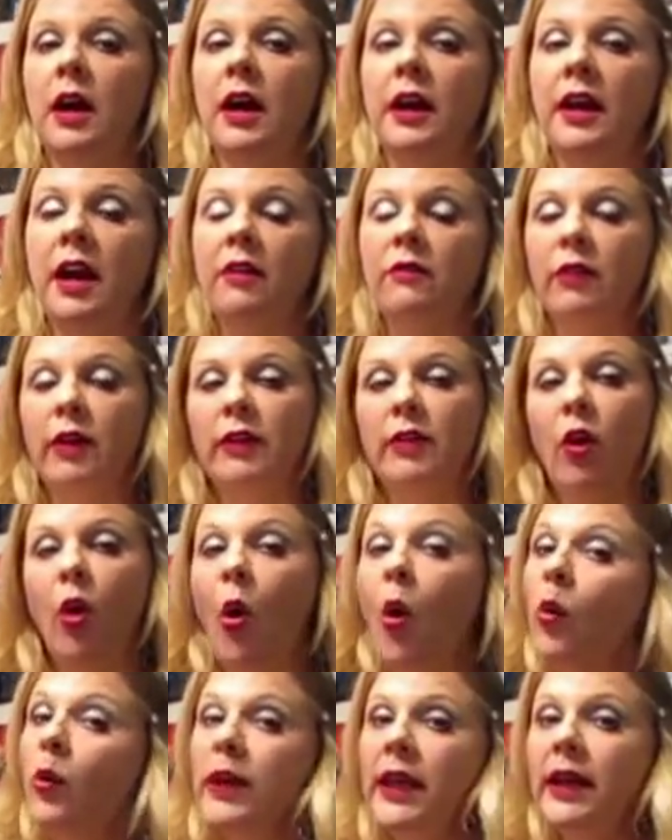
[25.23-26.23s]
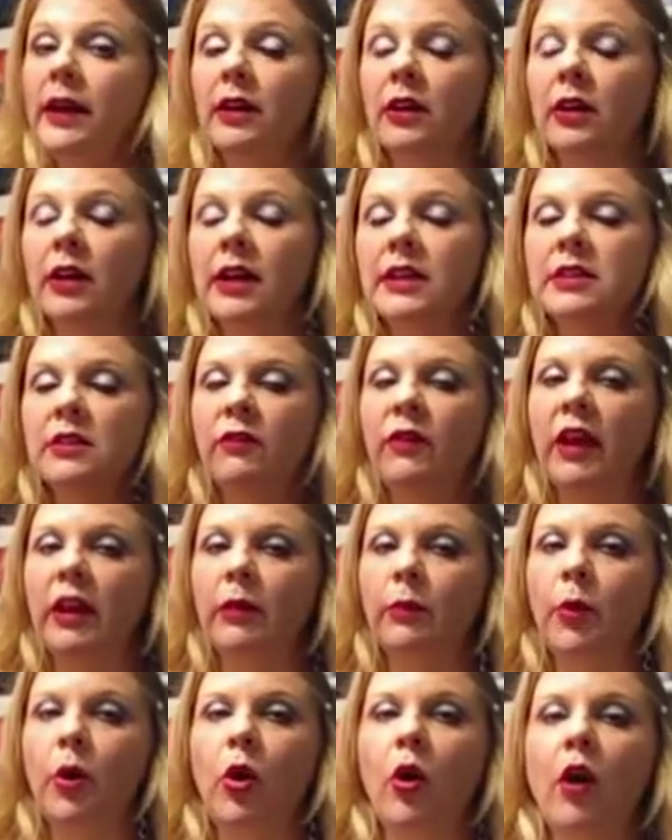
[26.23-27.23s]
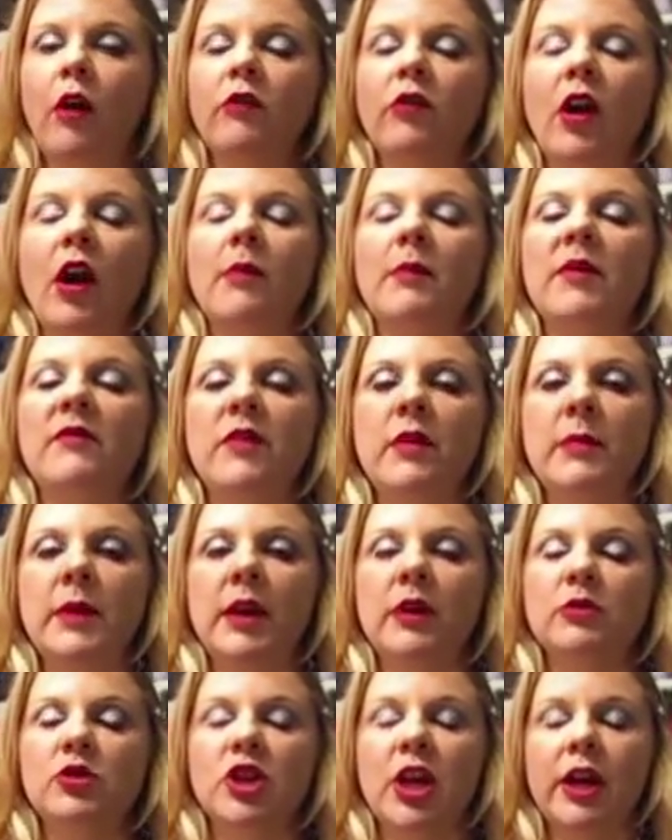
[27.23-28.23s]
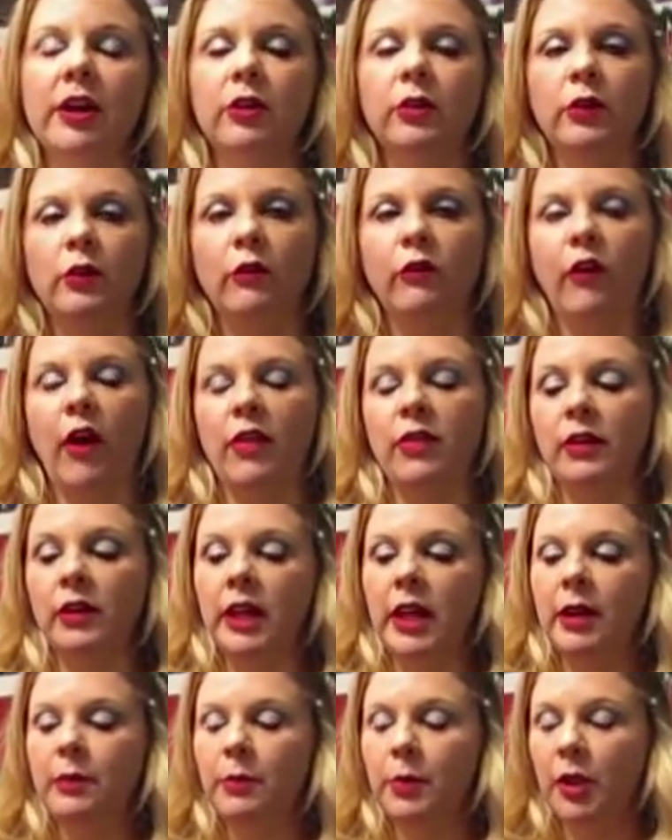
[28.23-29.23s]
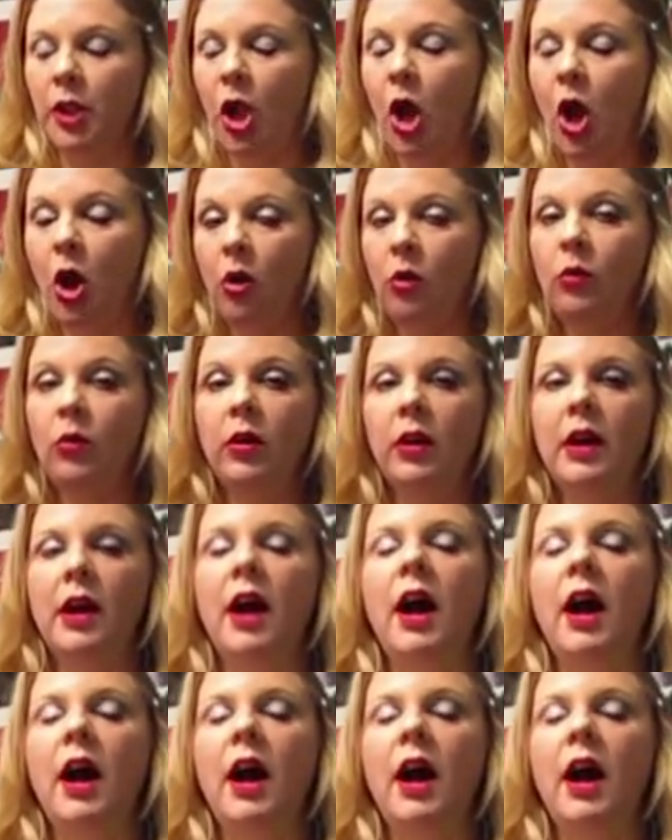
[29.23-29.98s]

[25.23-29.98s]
covering the whole year, is available over on my Vimeo channel. You'll find the link below.